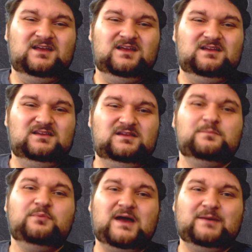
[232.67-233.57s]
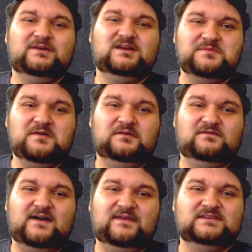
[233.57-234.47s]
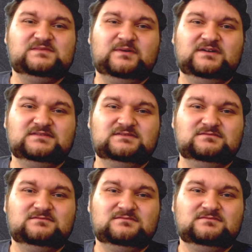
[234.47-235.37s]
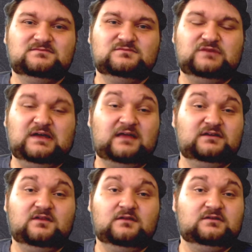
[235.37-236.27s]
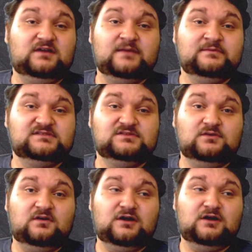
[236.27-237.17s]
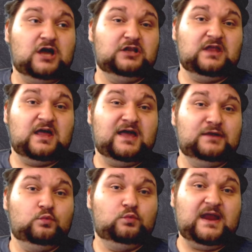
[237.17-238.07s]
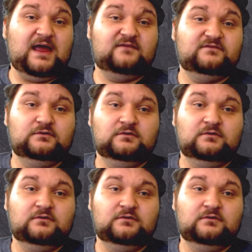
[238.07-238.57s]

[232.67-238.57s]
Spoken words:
you're probably going to be able to find this person at your local gaming store, online, what have you.